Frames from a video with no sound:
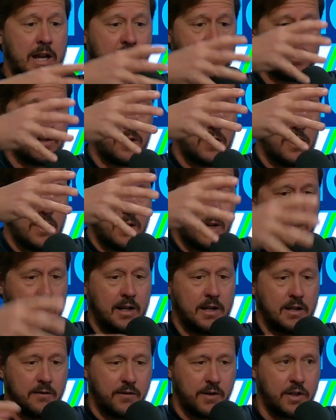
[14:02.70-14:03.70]
each
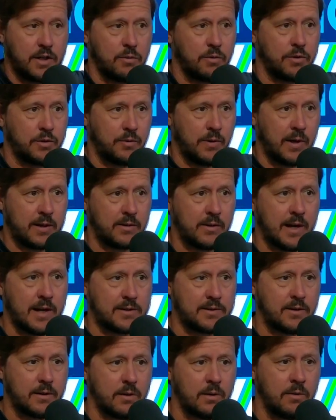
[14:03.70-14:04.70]
individual director
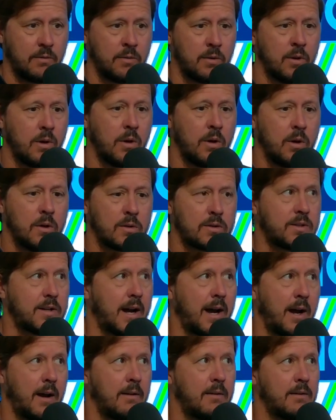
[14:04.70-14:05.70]
has their own
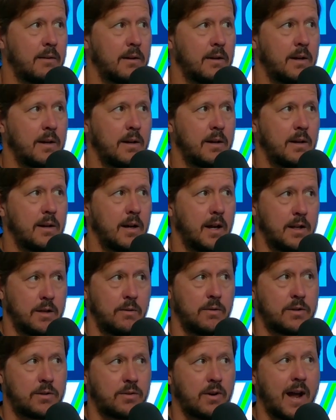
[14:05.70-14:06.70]
style. And
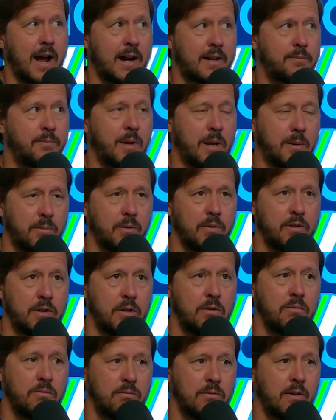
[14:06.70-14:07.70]
you attract people,
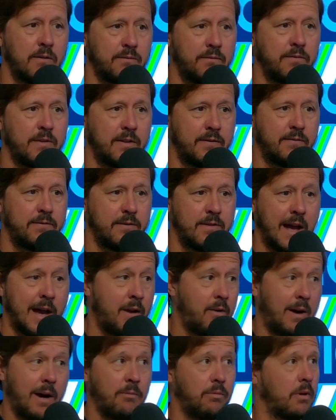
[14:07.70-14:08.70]
and
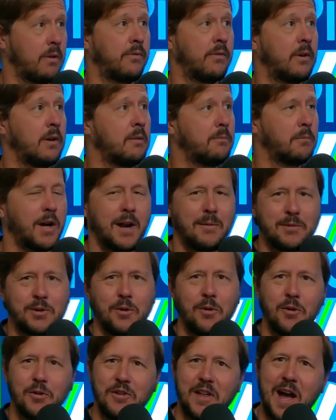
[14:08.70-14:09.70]
I know I'd work for you, but I'm
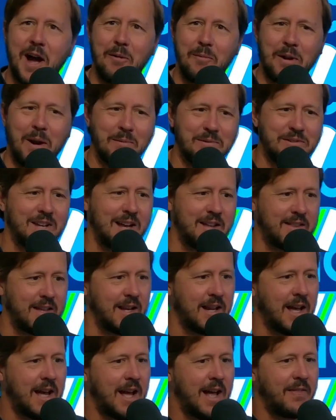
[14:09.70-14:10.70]
too old now, but I'm
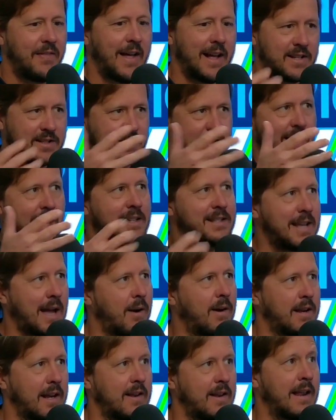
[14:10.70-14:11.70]
saying that's
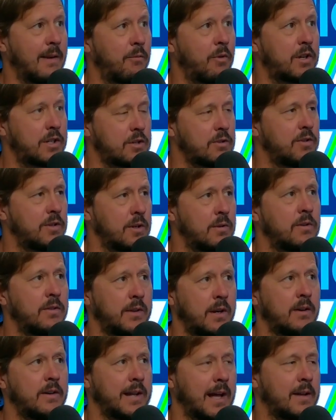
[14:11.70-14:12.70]
how I get in. And what you're
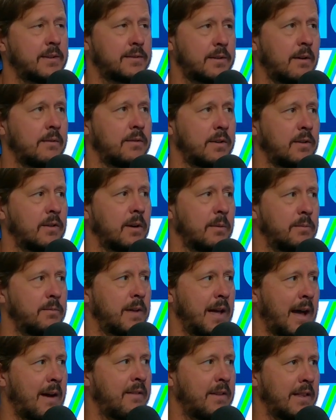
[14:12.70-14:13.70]
doing there at Dallas Country
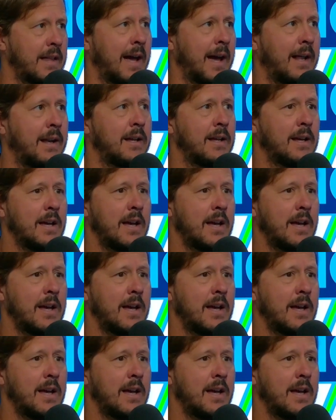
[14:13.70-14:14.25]
Club, having that